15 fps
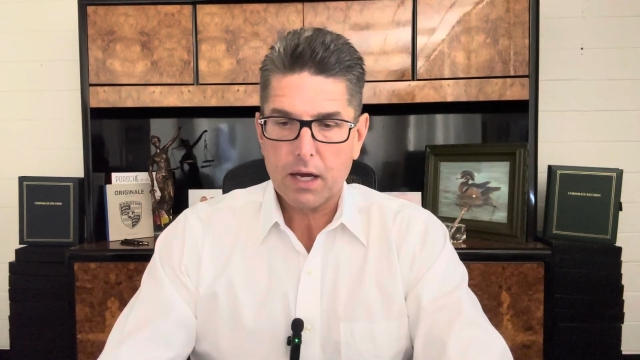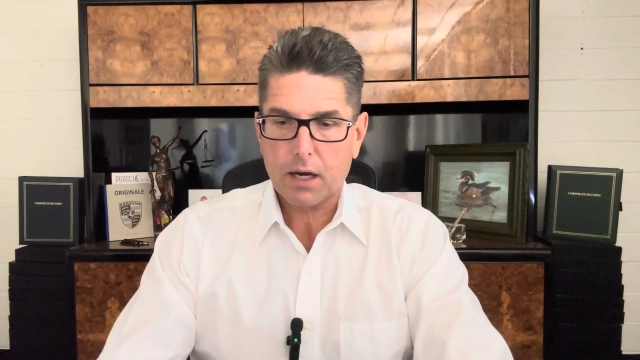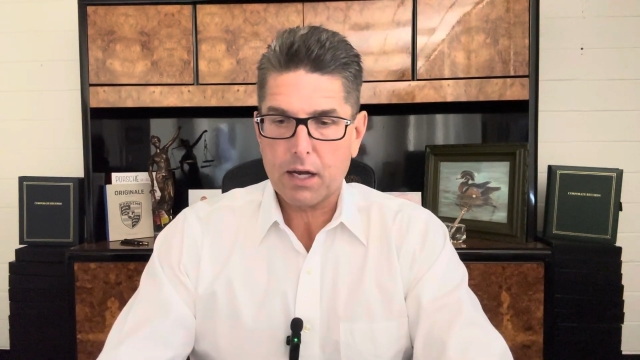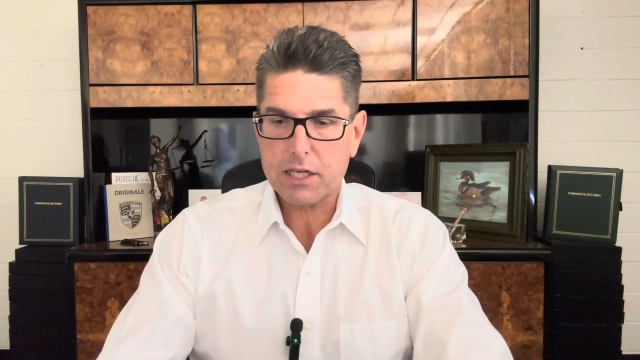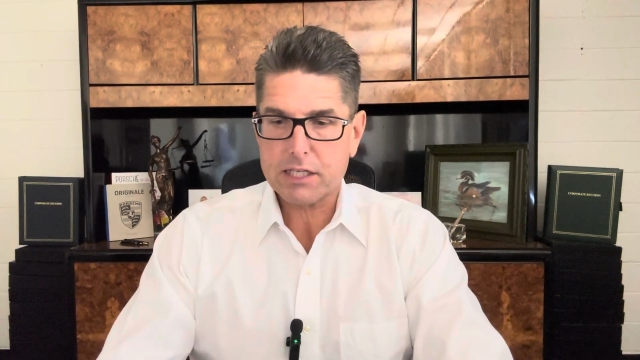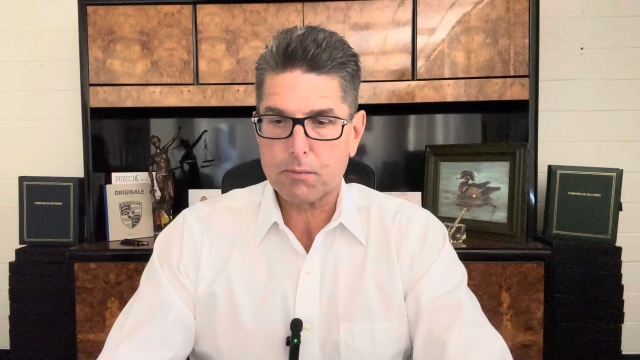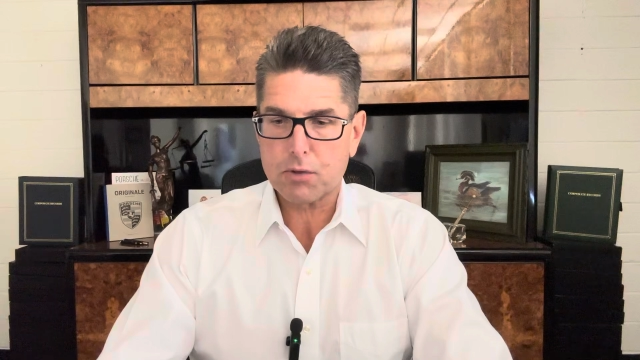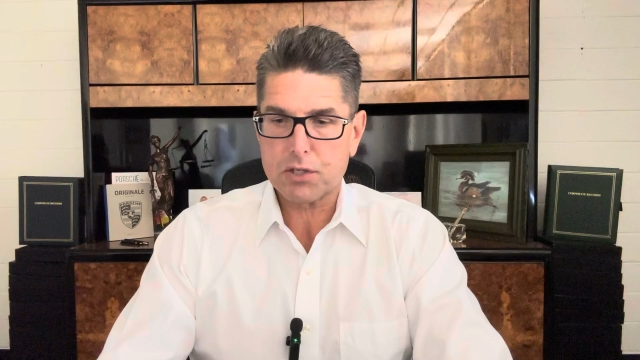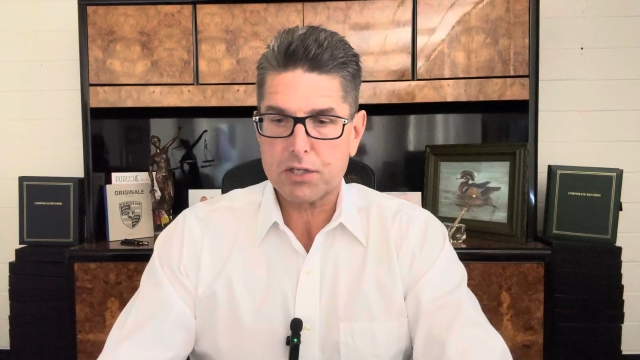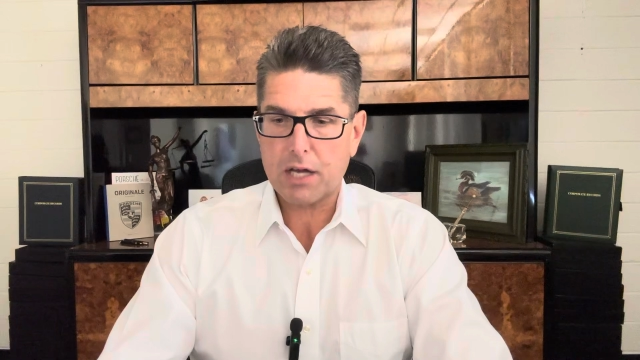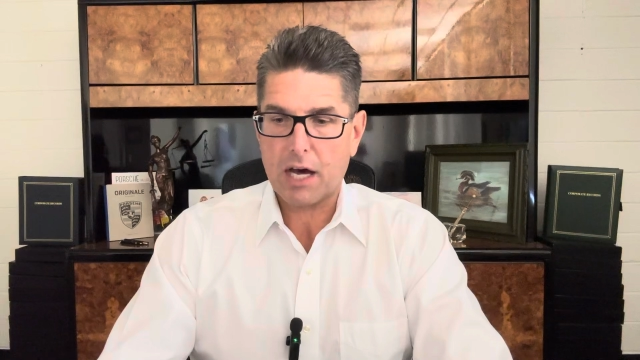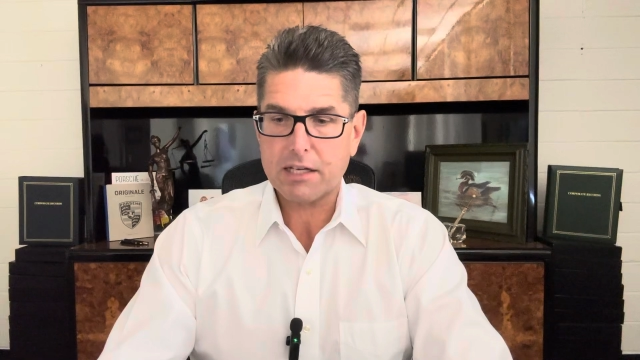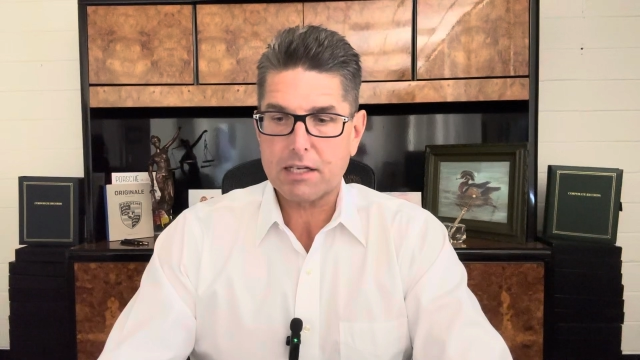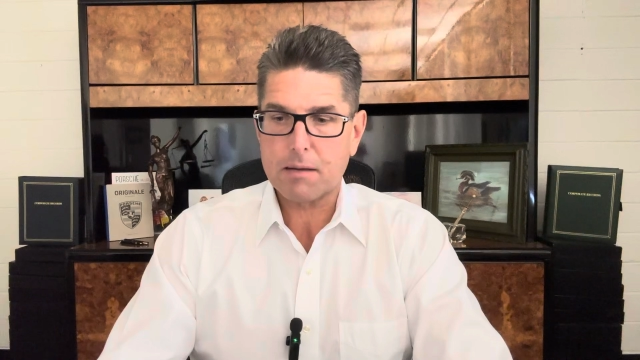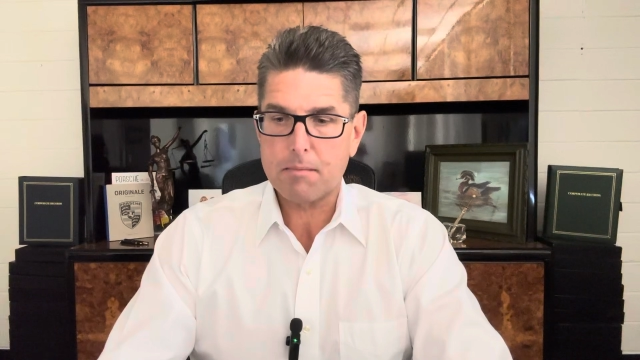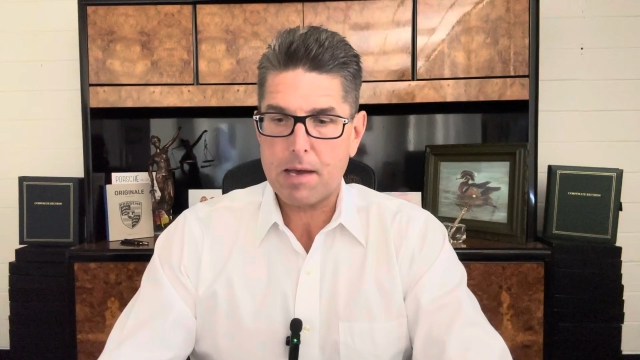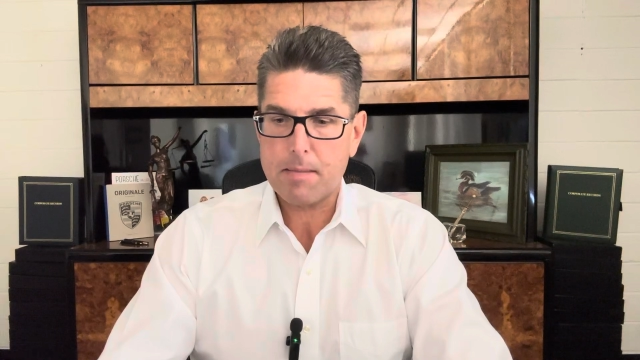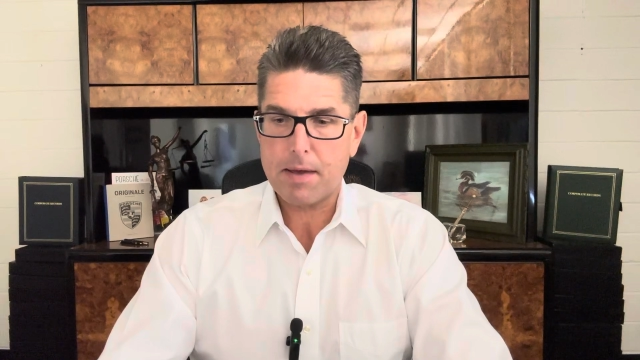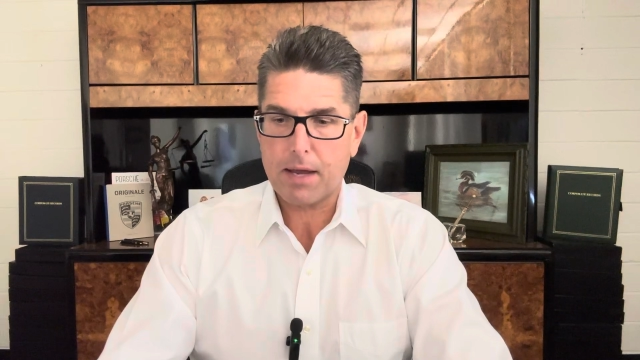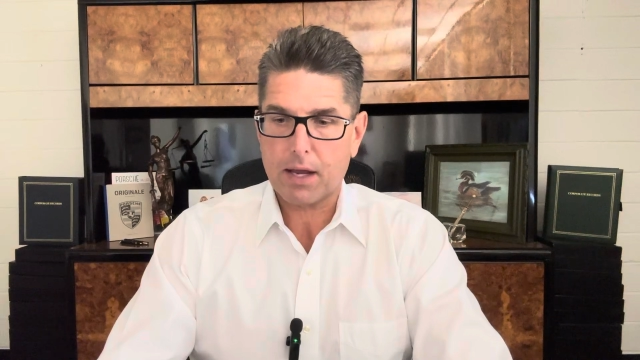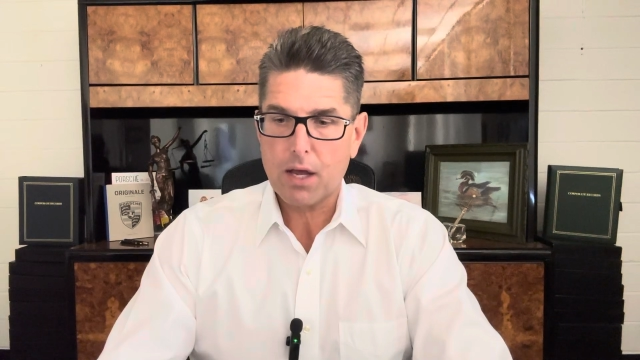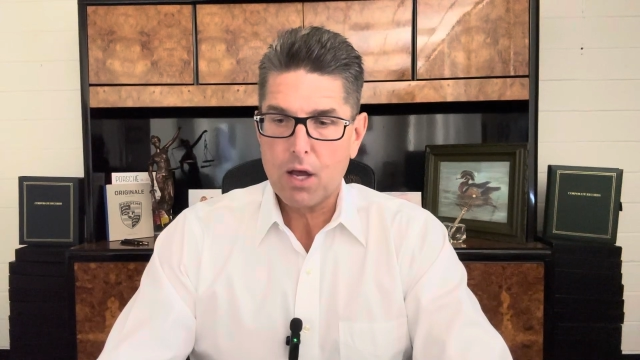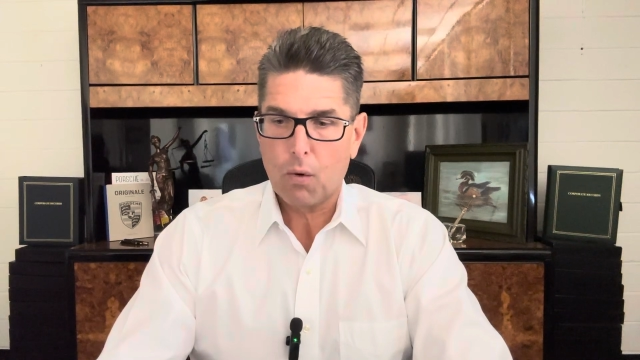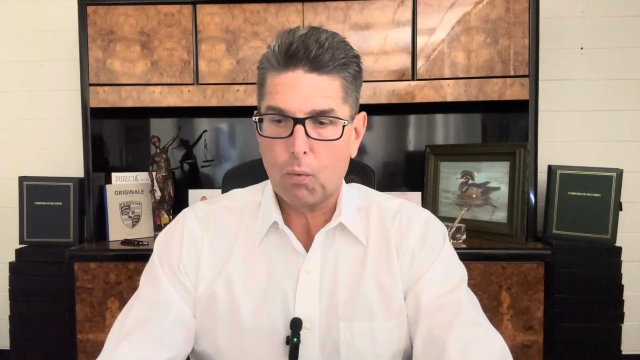customers not to mimic